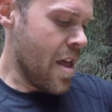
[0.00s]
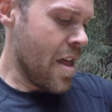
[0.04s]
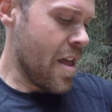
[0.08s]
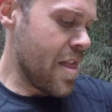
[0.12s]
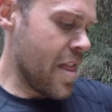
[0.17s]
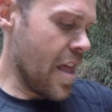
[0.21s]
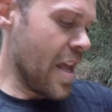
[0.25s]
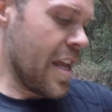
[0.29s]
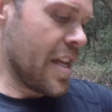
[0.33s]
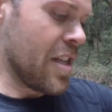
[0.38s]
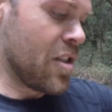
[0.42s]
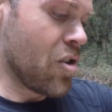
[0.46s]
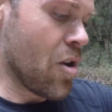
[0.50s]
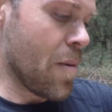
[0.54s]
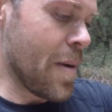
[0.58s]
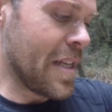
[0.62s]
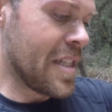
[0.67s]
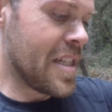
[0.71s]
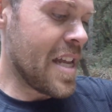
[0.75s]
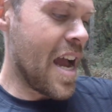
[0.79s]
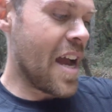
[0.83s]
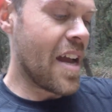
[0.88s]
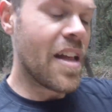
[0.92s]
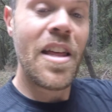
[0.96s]
The thing is, so I'm
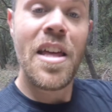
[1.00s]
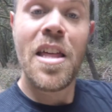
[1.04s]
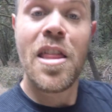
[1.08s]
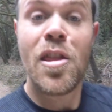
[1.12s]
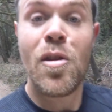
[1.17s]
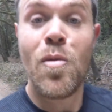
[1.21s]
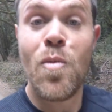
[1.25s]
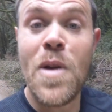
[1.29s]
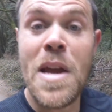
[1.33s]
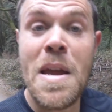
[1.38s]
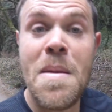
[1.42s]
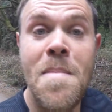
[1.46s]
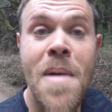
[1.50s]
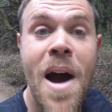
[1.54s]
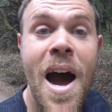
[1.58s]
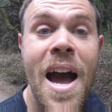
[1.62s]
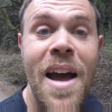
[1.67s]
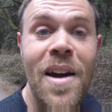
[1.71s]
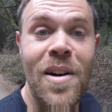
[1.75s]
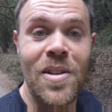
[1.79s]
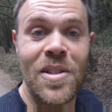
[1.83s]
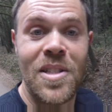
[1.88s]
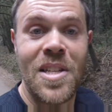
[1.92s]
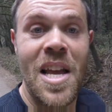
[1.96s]
exactly three
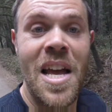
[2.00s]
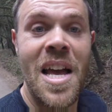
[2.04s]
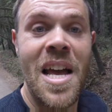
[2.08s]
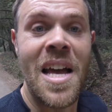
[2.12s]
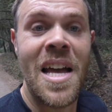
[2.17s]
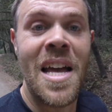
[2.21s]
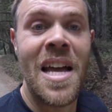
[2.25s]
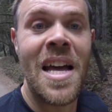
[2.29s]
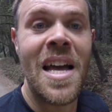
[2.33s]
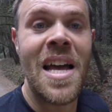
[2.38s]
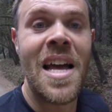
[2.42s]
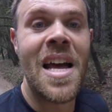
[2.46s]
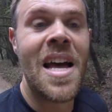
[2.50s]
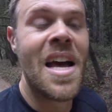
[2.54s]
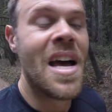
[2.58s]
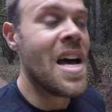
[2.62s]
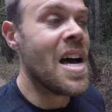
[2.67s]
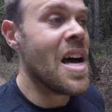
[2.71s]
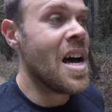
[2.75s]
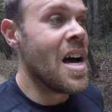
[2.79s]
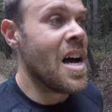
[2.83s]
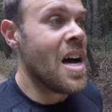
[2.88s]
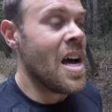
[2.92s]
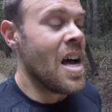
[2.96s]
miles
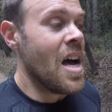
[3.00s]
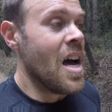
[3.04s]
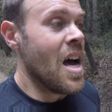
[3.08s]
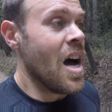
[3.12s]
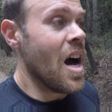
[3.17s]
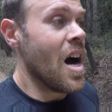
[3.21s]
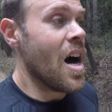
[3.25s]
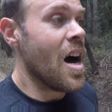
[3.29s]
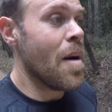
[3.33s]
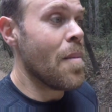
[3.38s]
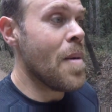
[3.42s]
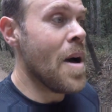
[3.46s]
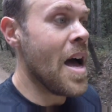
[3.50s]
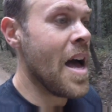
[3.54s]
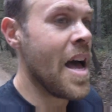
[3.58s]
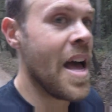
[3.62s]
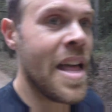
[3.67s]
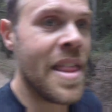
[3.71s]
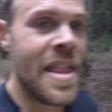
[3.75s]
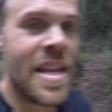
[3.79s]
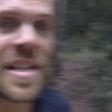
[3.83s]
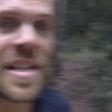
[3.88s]
um, and